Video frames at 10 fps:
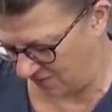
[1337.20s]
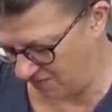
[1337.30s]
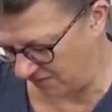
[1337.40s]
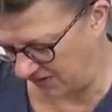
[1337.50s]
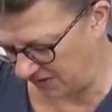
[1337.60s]

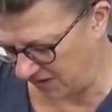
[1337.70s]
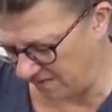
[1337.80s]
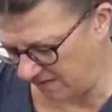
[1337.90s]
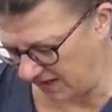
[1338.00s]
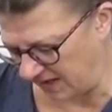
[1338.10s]
Oh, good
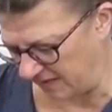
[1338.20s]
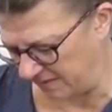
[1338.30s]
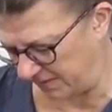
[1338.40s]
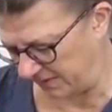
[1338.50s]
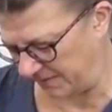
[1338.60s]

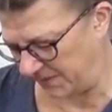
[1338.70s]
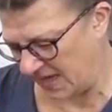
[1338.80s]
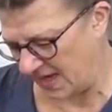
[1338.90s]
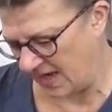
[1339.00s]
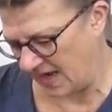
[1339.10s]
envelope.
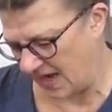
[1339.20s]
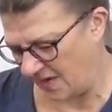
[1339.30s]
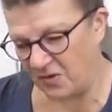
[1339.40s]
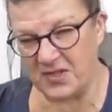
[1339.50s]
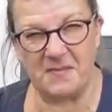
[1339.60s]

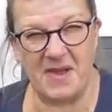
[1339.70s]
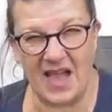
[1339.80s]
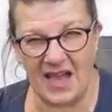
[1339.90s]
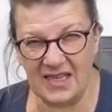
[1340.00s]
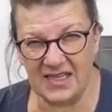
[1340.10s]
I've got some
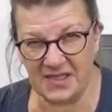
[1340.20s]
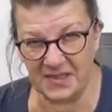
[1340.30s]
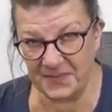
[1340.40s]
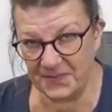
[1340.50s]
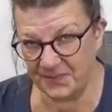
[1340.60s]

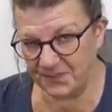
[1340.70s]
alyssum.